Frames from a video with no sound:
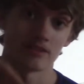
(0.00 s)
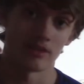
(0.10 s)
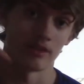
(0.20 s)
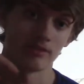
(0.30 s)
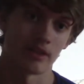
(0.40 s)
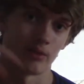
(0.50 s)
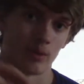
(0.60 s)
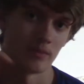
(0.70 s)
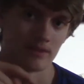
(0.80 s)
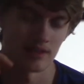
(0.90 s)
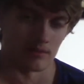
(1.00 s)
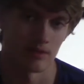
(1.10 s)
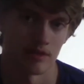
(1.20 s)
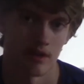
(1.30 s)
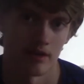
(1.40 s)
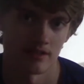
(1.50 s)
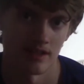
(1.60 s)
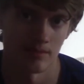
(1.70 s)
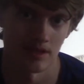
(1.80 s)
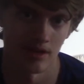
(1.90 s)
on, that normally says when the TARDIS
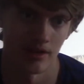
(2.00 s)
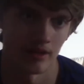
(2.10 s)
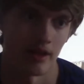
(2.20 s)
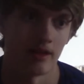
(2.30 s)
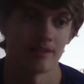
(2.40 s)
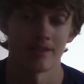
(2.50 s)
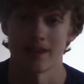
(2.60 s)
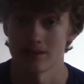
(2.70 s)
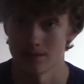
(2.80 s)
has materialized, and that's when